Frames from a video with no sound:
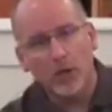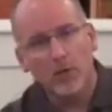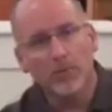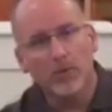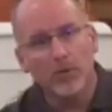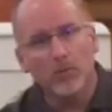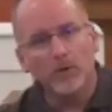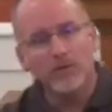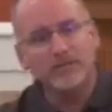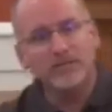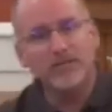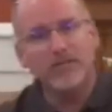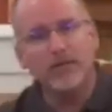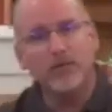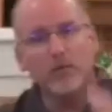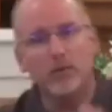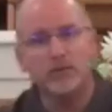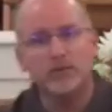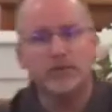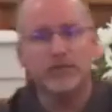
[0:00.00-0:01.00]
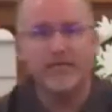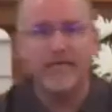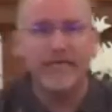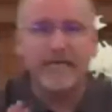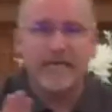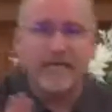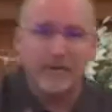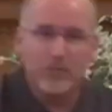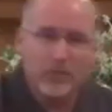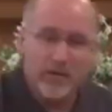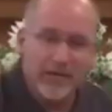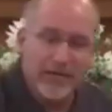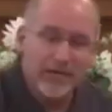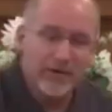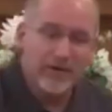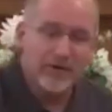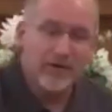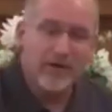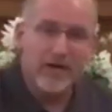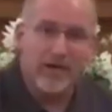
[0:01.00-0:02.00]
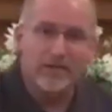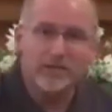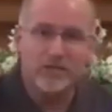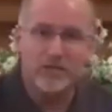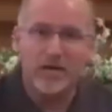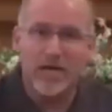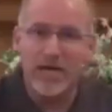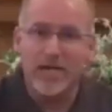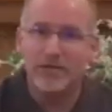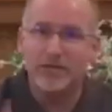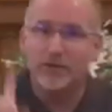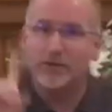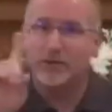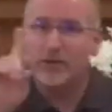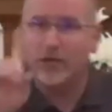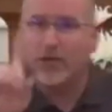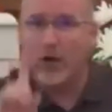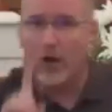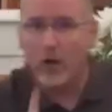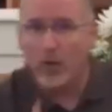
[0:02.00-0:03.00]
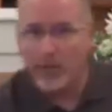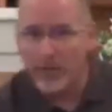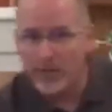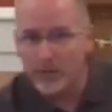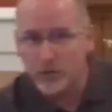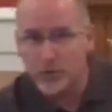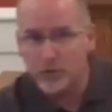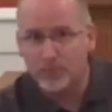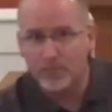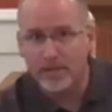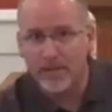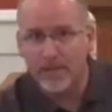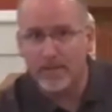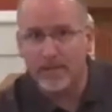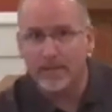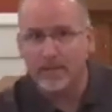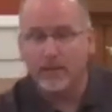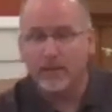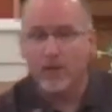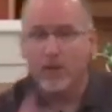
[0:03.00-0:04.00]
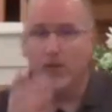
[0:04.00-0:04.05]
but we see once again and we hear God say to go and speak